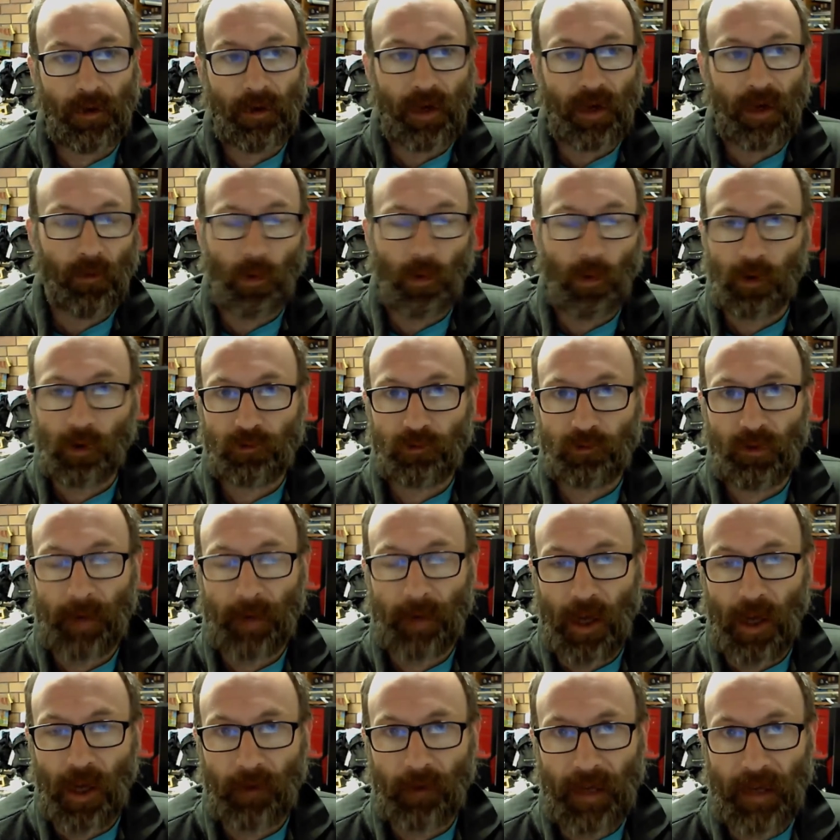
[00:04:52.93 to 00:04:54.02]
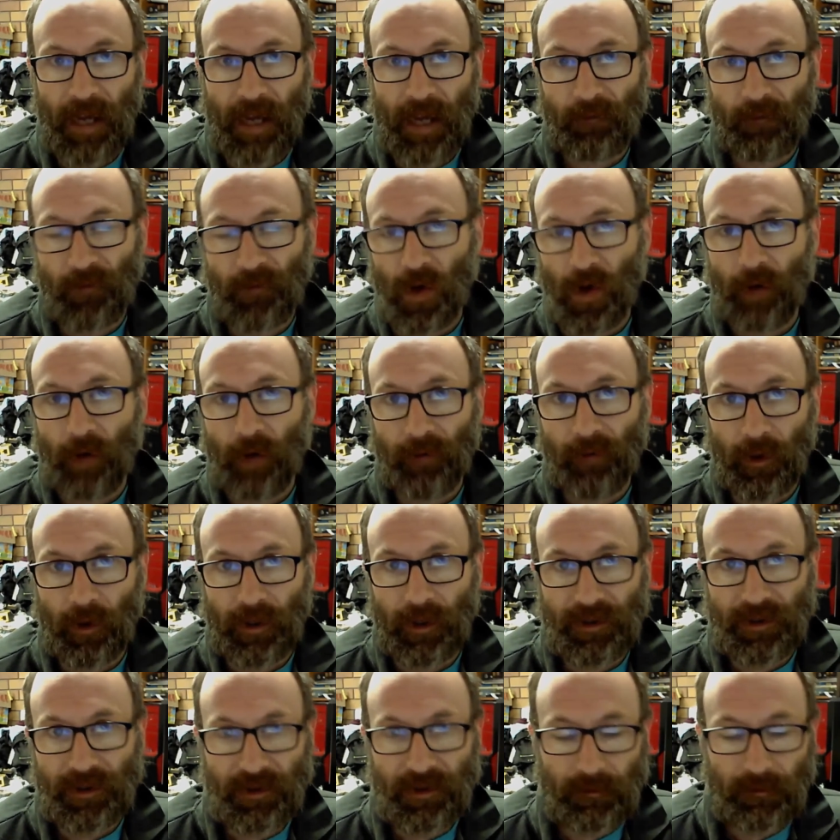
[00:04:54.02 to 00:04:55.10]
I don't want her tripping over Cat Five
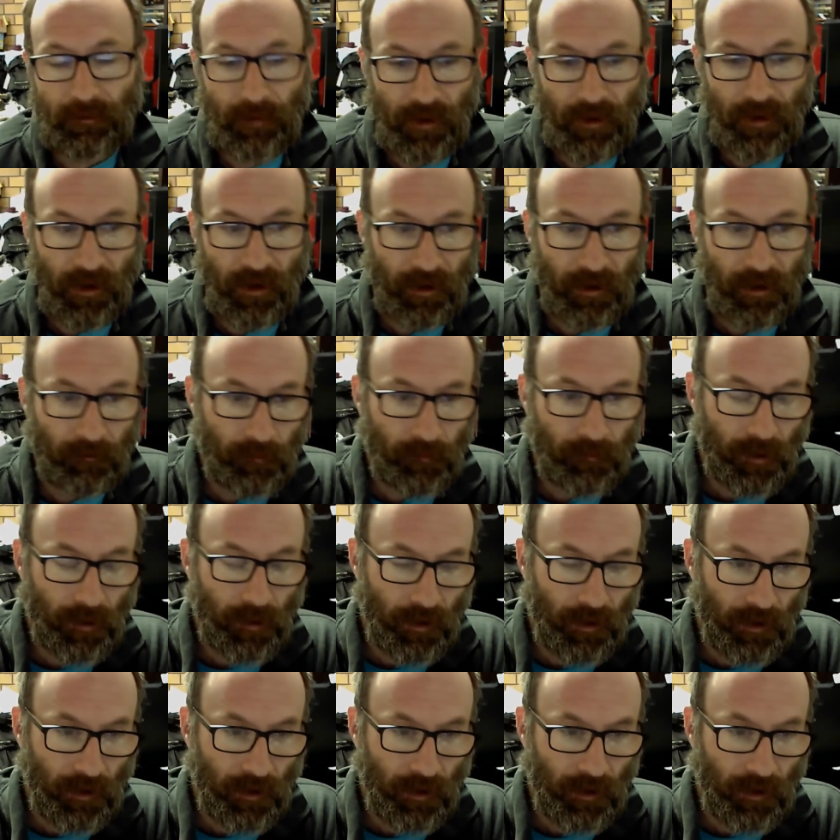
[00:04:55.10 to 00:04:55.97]
leads. Um,